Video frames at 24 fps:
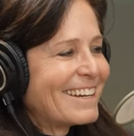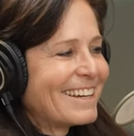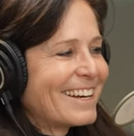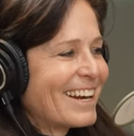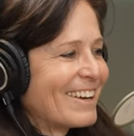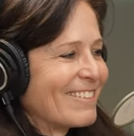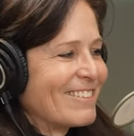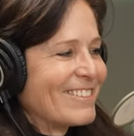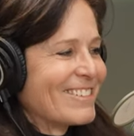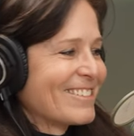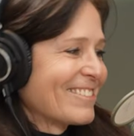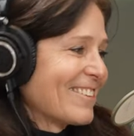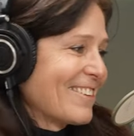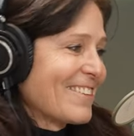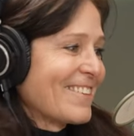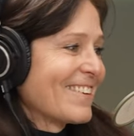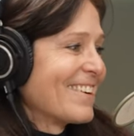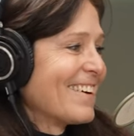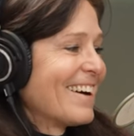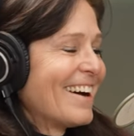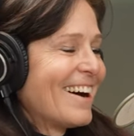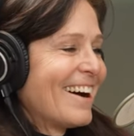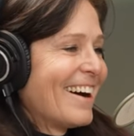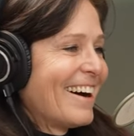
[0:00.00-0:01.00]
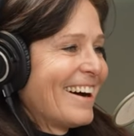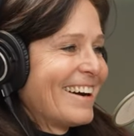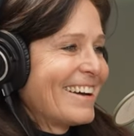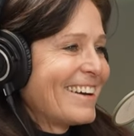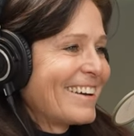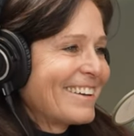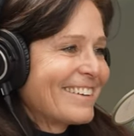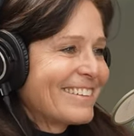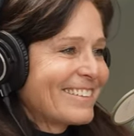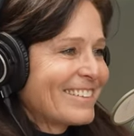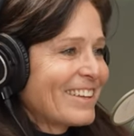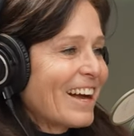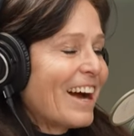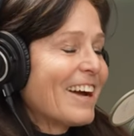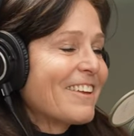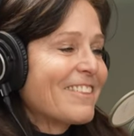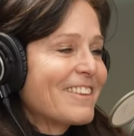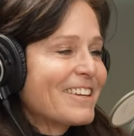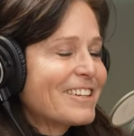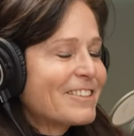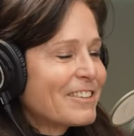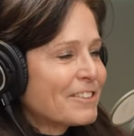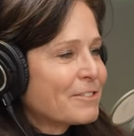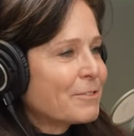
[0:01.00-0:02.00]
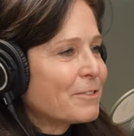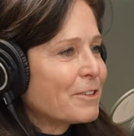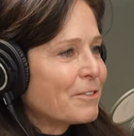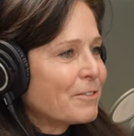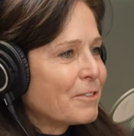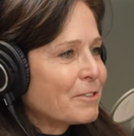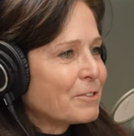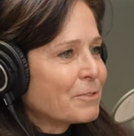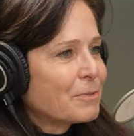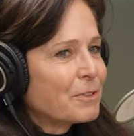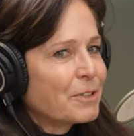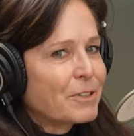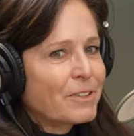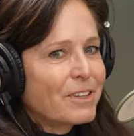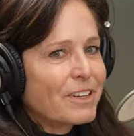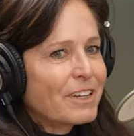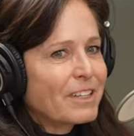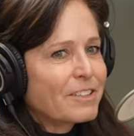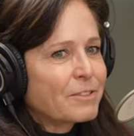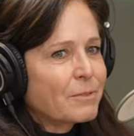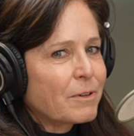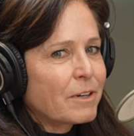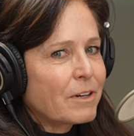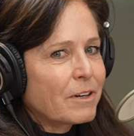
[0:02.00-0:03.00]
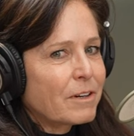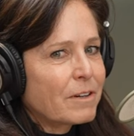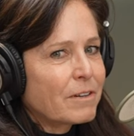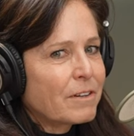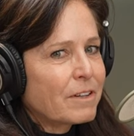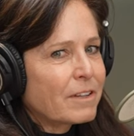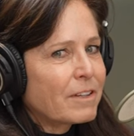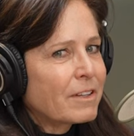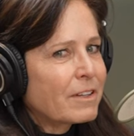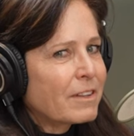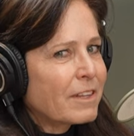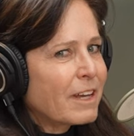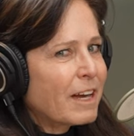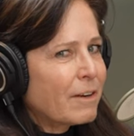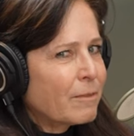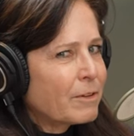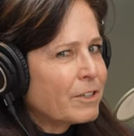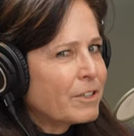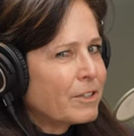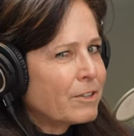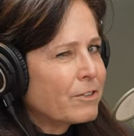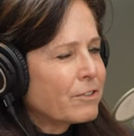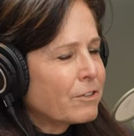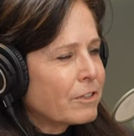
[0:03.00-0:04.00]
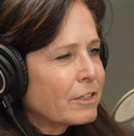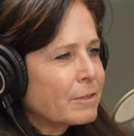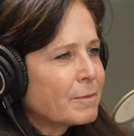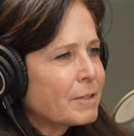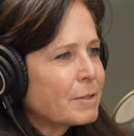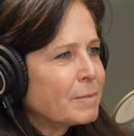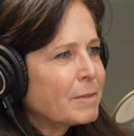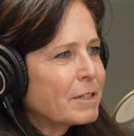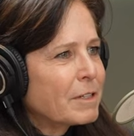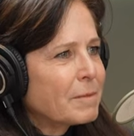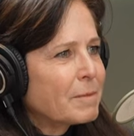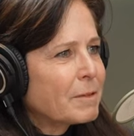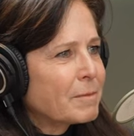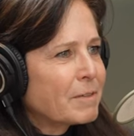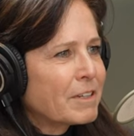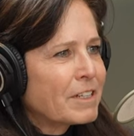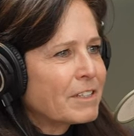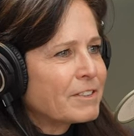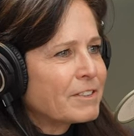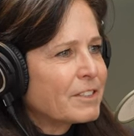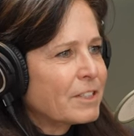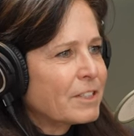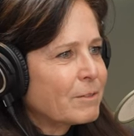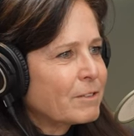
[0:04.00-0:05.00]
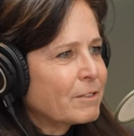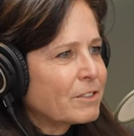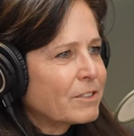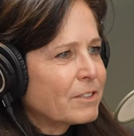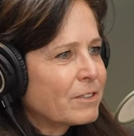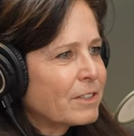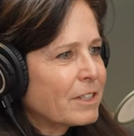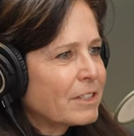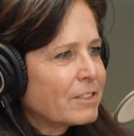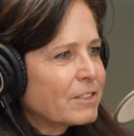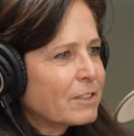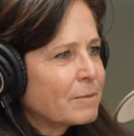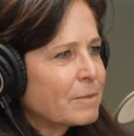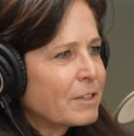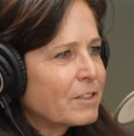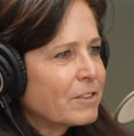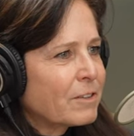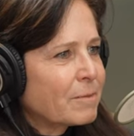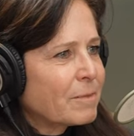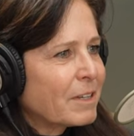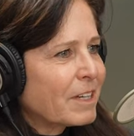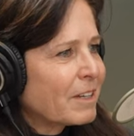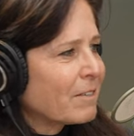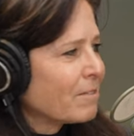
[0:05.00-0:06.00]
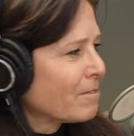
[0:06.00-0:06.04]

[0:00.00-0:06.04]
I was like, I think it's one of those weird things where that would usually be me, but because he was doing it so much, I'm like,